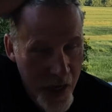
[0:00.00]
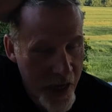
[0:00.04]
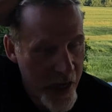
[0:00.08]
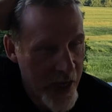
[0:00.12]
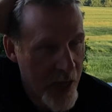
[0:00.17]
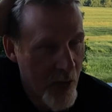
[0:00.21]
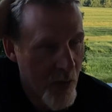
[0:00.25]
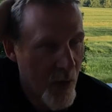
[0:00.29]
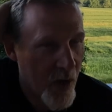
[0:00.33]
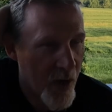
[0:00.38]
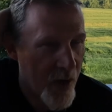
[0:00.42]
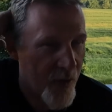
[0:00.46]

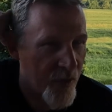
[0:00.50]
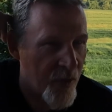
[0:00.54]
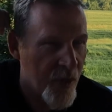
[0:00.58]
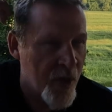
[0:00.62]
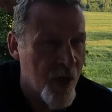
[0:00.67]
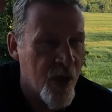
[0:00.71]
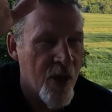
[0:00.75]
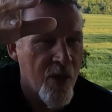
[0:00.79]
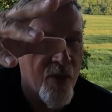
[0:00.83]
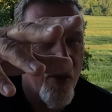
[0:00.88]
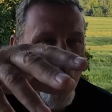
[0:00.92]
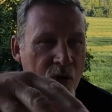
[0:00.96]
Anyway,
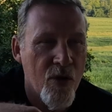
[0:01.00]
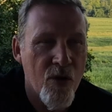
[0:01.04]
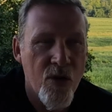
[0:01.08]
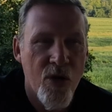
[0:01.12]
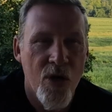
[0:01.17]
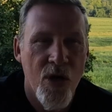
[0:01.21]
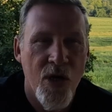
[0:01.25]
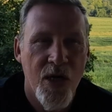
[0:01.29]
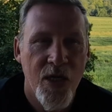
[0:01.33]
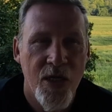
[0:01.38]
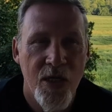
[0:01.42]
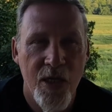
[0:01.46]
they're
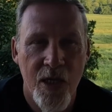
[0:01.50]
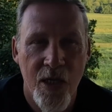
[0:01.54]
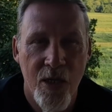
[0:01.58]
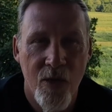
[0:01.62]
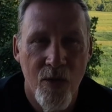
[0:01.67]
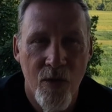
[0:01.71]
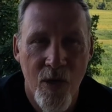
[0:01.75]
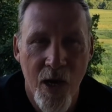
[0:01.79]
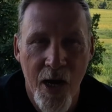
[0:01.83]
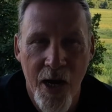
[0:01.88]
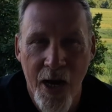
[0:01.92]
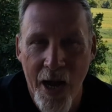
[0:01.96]
cooking
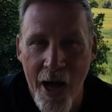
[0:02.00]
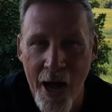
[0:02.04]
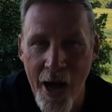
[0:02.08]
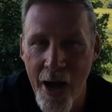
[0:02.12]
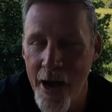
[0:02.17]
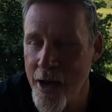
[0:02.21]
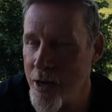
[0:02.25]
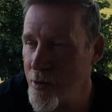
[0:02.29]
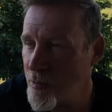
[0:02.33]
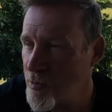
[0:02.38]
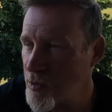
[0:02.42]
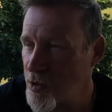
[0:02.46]
dinner, and
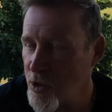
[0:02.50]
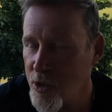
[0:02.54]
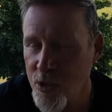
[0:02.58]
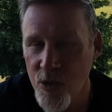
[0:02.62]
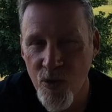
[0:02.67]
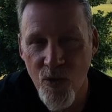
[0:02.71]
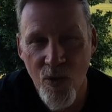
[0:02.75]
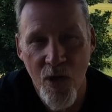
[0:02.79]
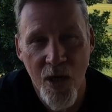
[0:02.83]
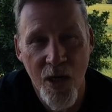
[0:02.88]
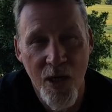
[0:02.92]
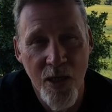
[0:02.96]
I am
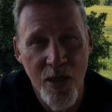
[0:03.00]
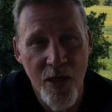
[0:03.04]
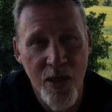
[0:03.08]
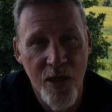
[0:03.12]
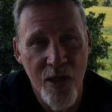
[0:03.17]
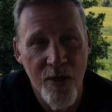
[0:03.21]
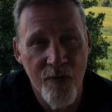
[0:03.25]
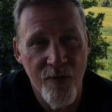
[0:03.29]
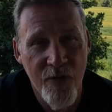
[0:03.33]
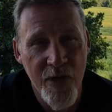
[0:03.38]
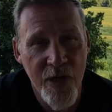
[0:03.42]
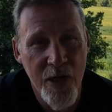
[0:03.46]
just trying to
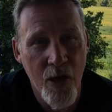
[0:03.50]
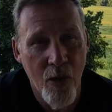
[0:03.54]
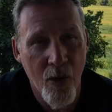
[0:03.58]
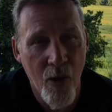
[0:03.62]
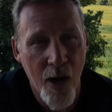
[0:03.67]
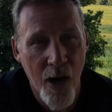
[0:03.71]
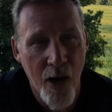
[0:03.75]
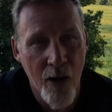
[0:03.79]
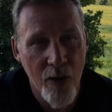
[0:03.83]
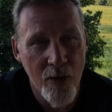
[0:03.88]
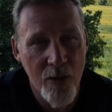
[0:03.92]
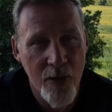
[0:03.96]
get a video
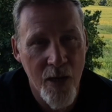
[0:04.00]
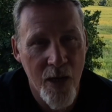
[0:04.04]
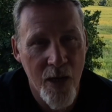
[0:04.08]
out.